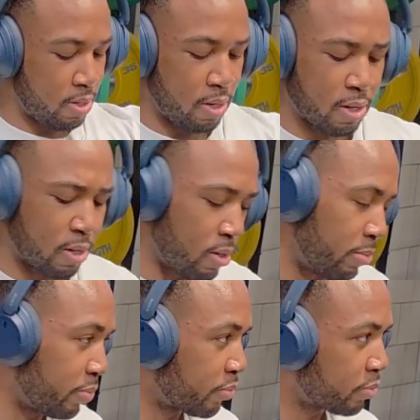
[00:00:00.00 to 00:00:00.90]

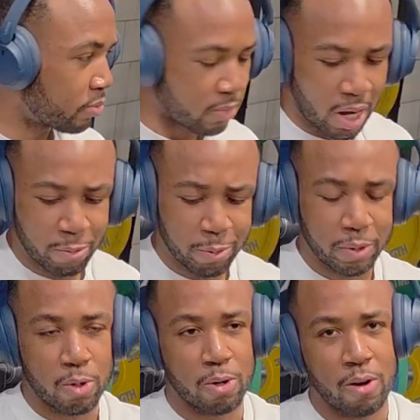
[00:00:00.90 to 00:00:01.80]
I will
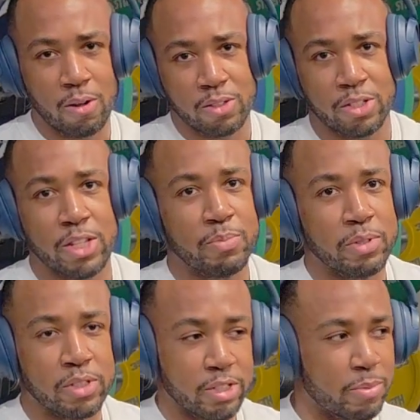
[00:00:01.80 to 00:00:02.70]
record all the sets,
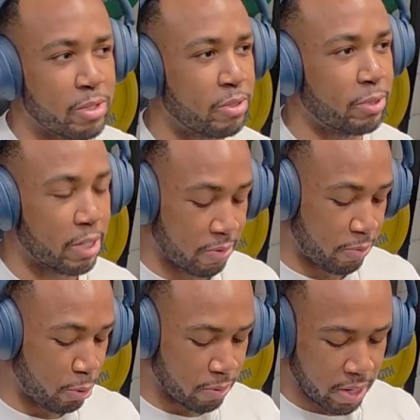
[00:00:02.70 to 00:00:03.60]
but the gym is freaking
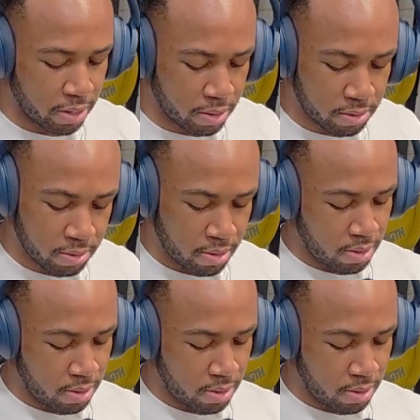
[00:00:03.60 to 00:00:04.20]
full right now.